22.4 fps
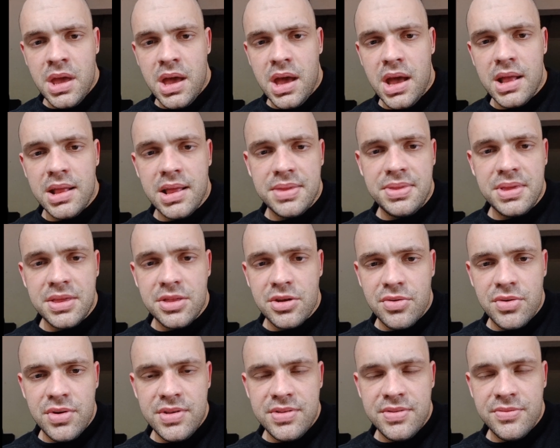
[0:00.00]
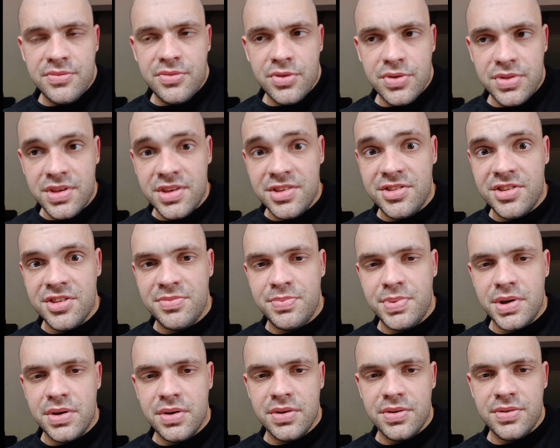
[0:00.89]
And I think the reason for this is
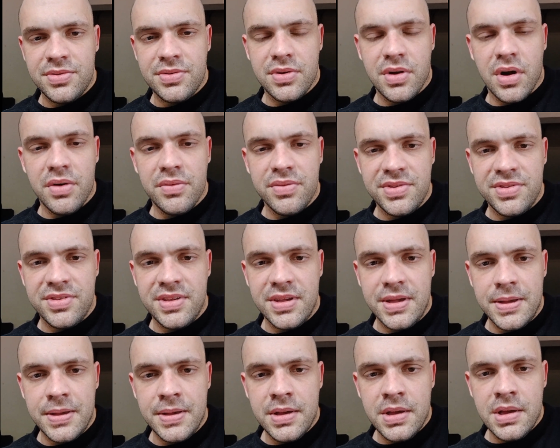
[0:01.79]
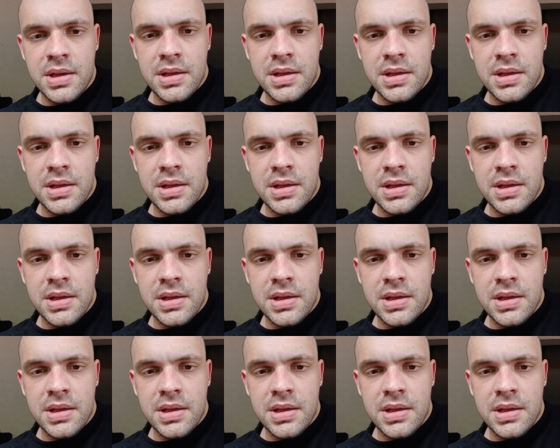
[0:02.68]
because obviously,